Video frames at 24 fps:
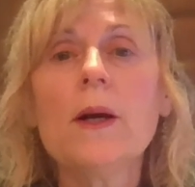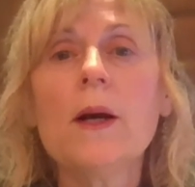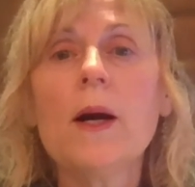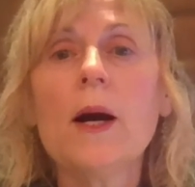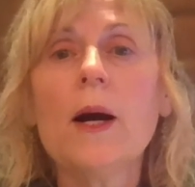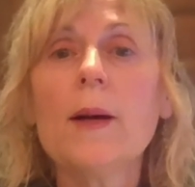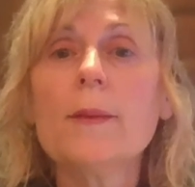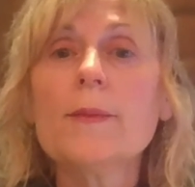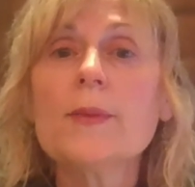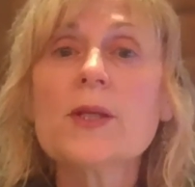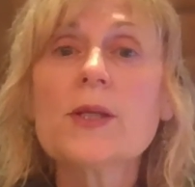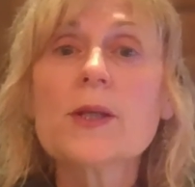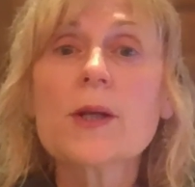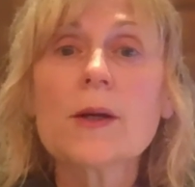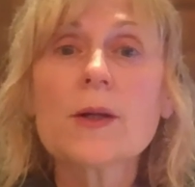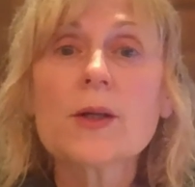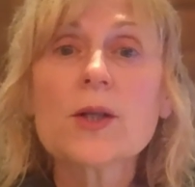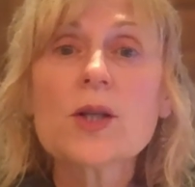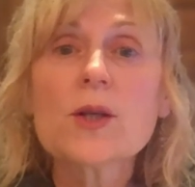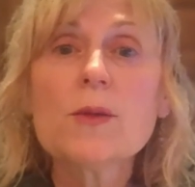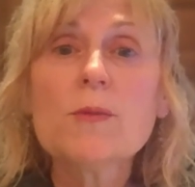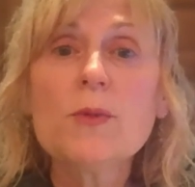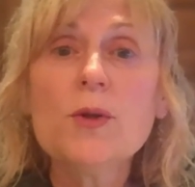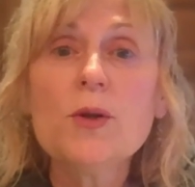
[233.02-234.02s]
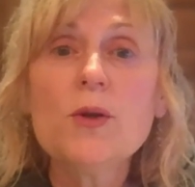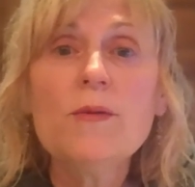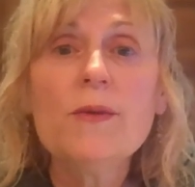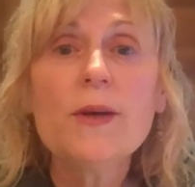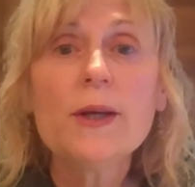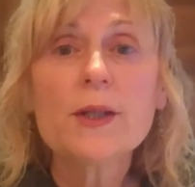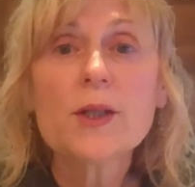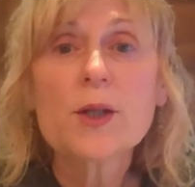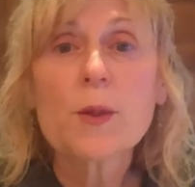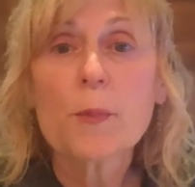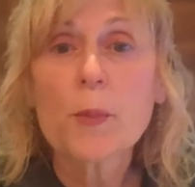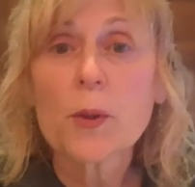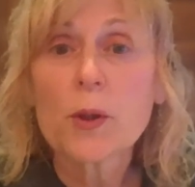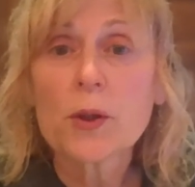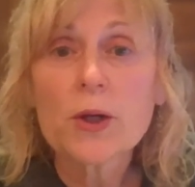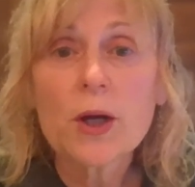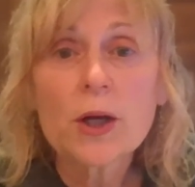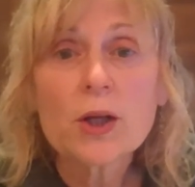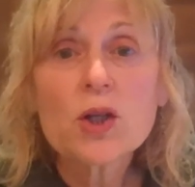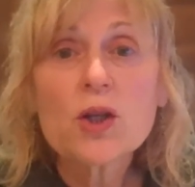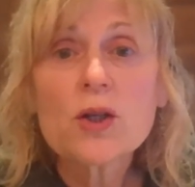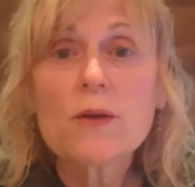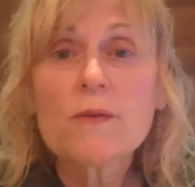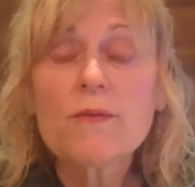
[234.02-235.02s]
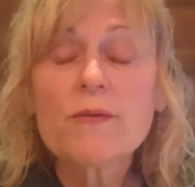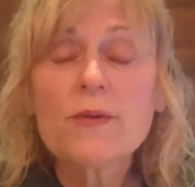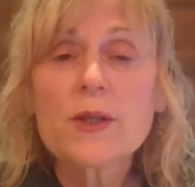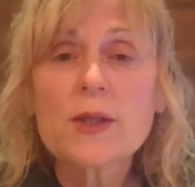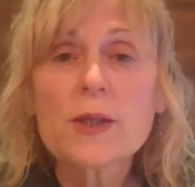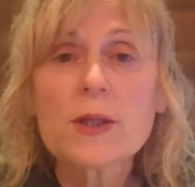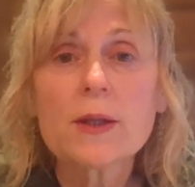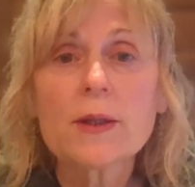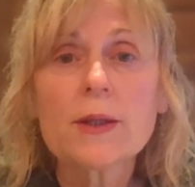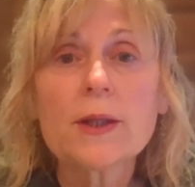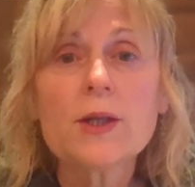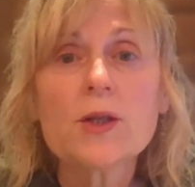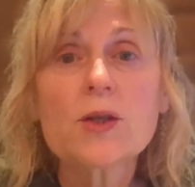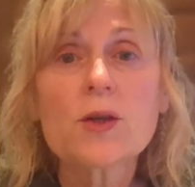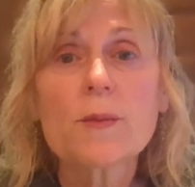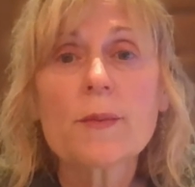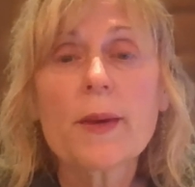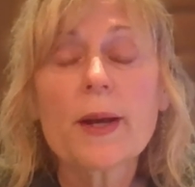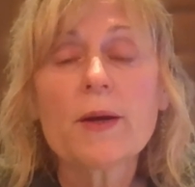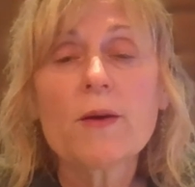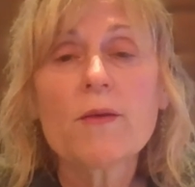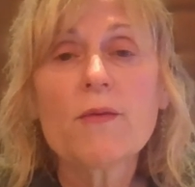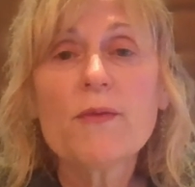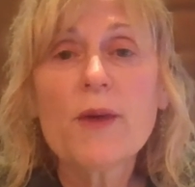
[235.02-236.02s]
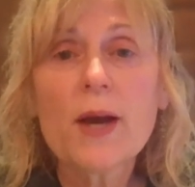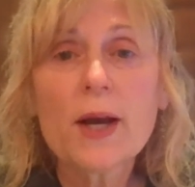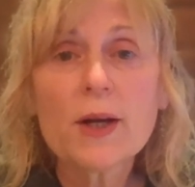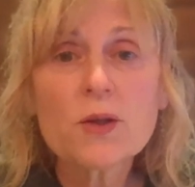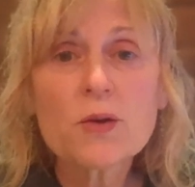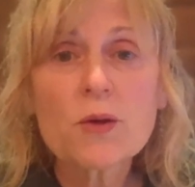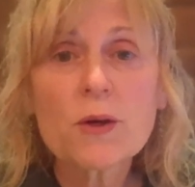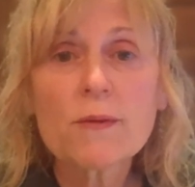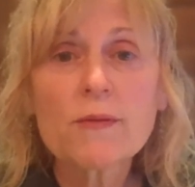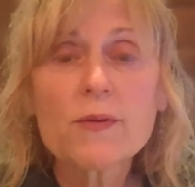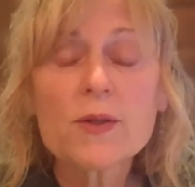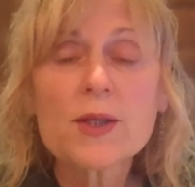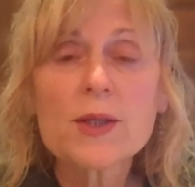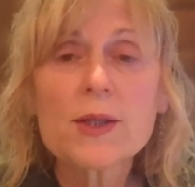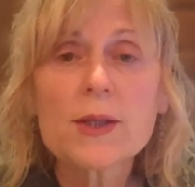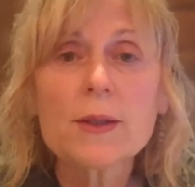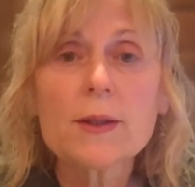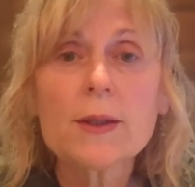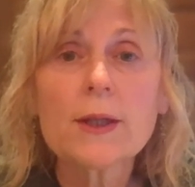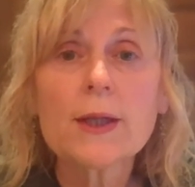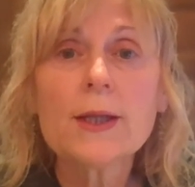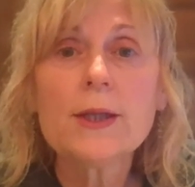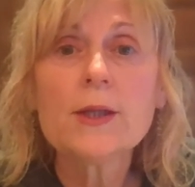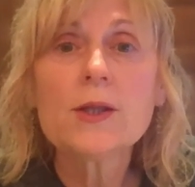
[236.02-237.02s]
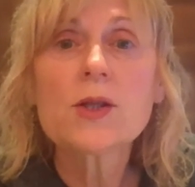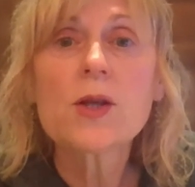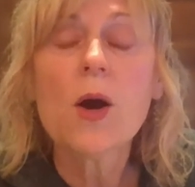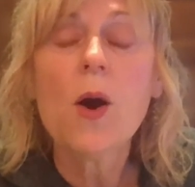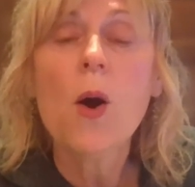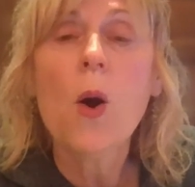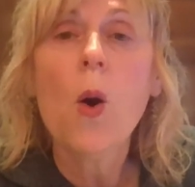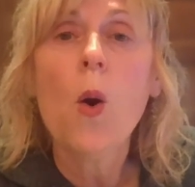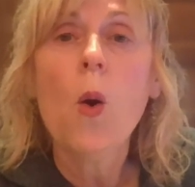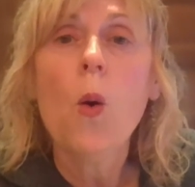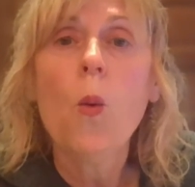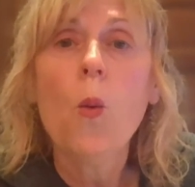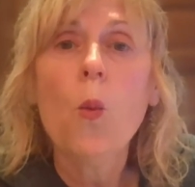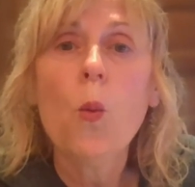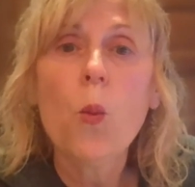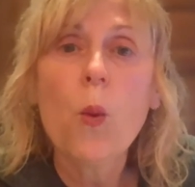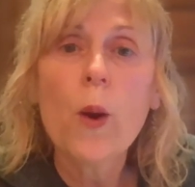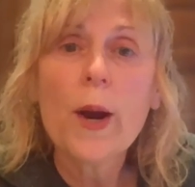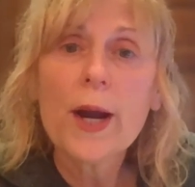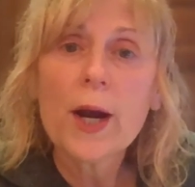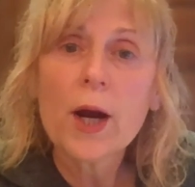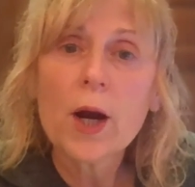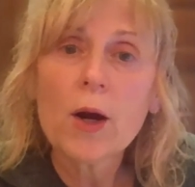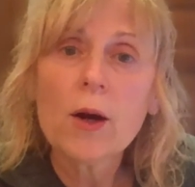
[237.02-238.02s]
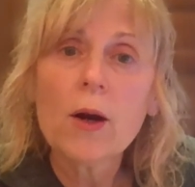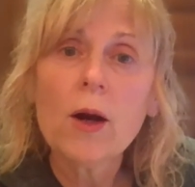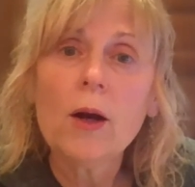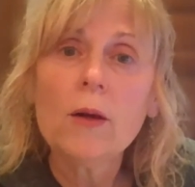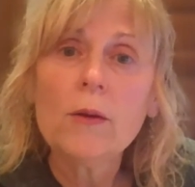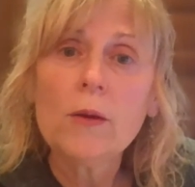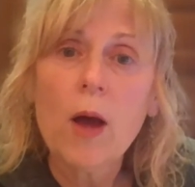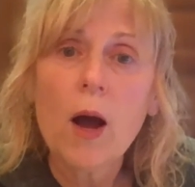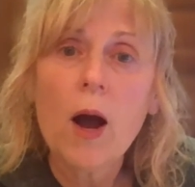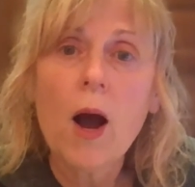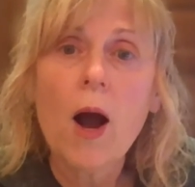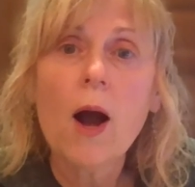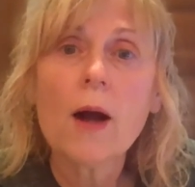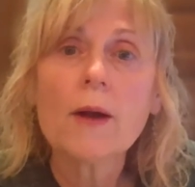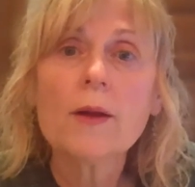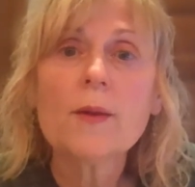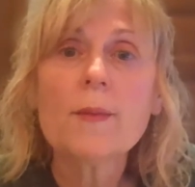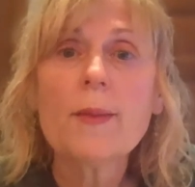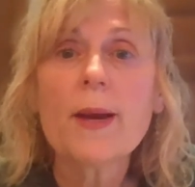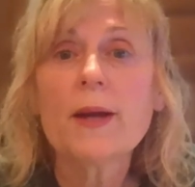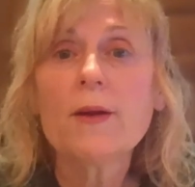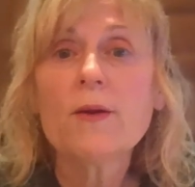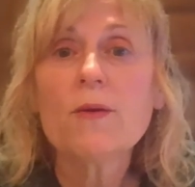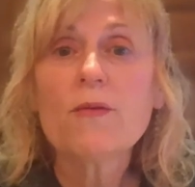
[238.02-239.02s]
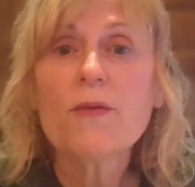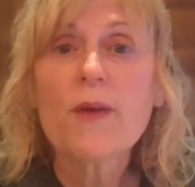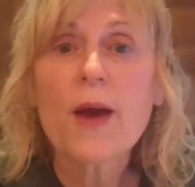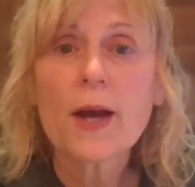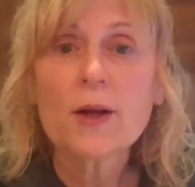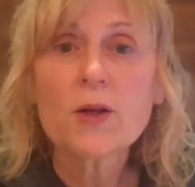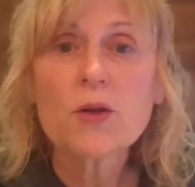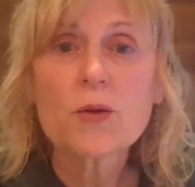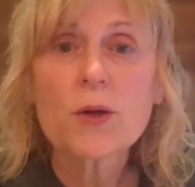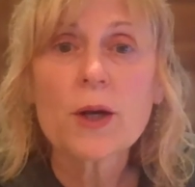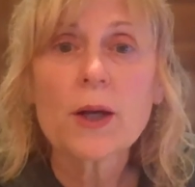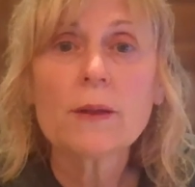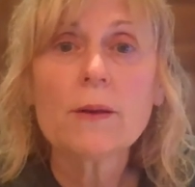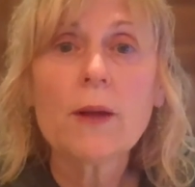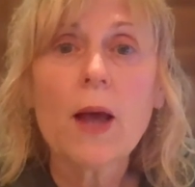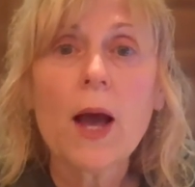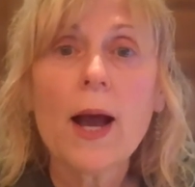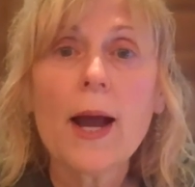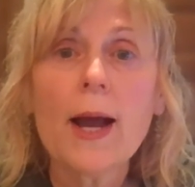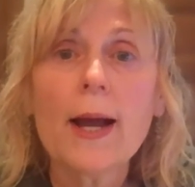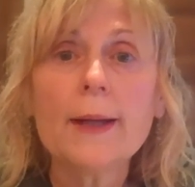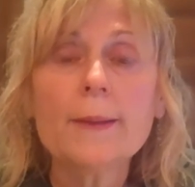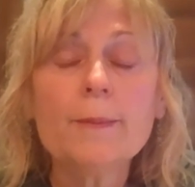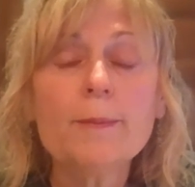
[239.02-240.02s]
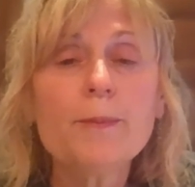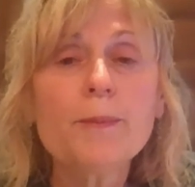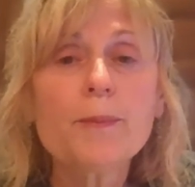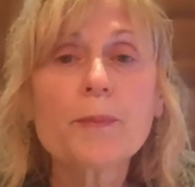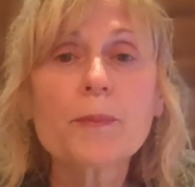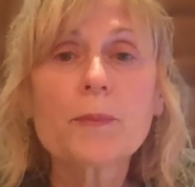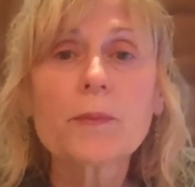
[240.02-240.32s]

um, start to move into production facilities or manufacturing facilities, where along the manufacturing line